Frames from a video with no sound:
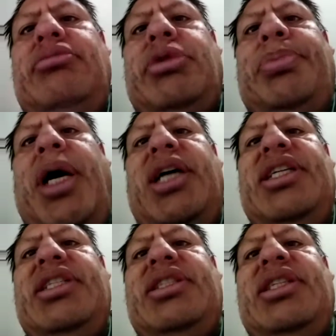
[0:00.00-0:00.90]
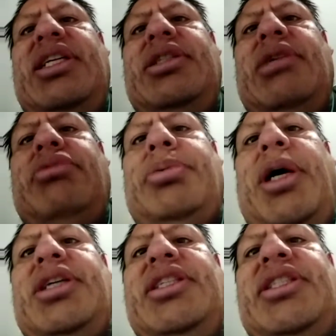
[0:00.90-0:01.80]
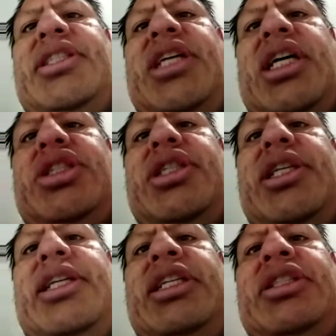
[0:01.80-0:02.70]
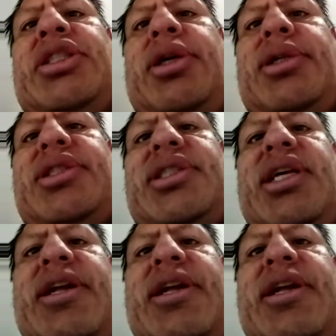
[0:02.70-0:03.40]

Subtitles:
repugnance induction, and insults.